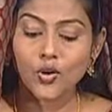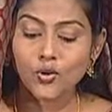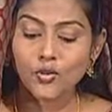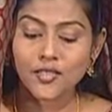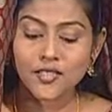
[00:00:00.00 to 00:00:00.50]

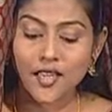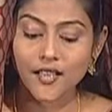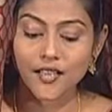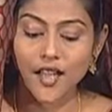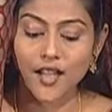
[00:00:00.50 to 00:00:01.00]
Whose
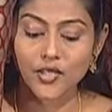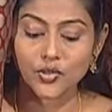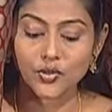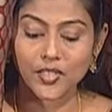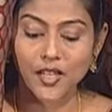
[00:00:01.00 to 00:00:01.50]
son are
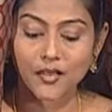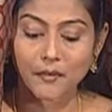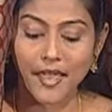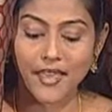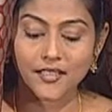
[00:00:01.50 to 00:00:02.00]
you,
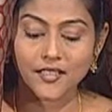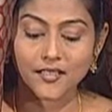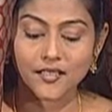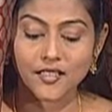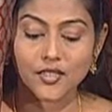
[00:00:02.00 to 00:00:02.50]
young man?
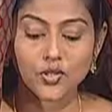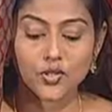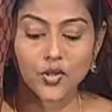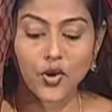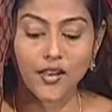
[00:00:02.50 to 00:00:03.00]

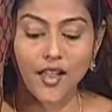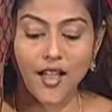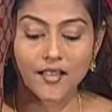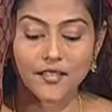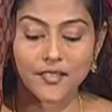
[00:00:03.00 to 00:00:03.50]
Saul
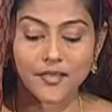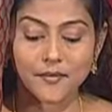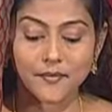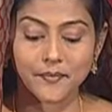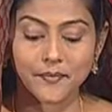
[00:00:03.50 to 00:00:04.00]
asked
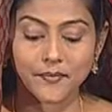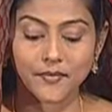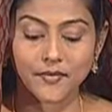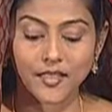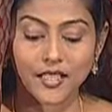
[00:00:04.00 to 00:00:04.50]
him.
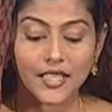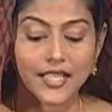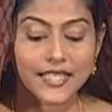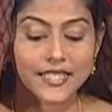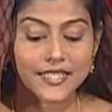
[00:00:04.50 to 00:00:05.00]

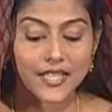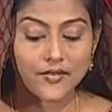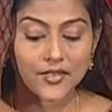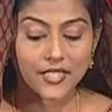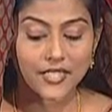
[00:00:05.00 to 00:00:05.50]

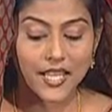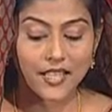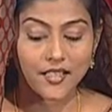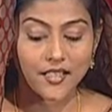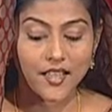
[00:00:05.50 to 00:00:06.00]
David
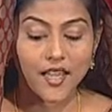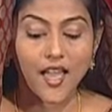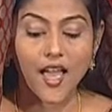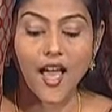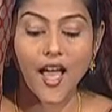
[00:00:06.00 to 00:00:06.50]
said,
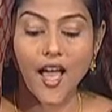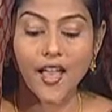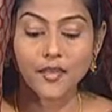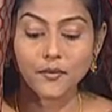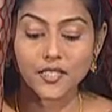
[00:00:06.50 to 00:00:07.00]

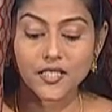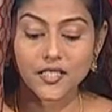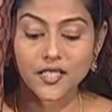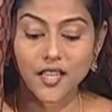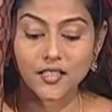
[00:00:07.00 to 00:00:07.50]
I am the
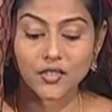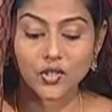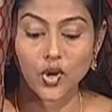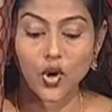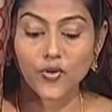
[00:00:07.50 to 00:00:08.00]
son
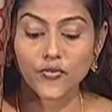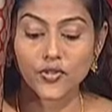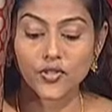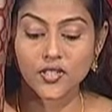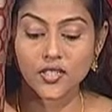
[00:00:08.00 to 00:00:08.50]
of
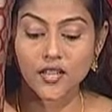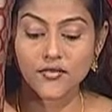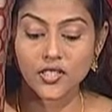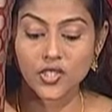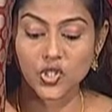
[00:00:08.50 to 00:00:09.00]
your
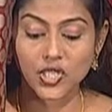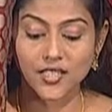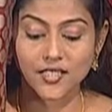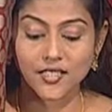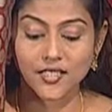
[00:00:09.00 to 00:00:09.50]
servant
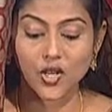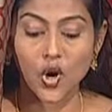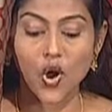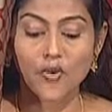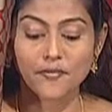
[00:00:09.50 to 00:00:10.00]
Jesse
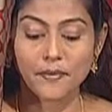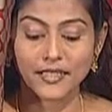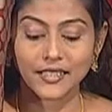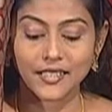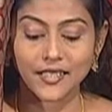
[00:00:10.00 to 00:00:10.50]
of
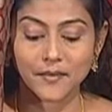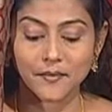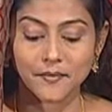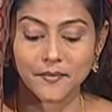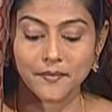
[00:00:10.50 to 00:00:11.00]
Bethlehem.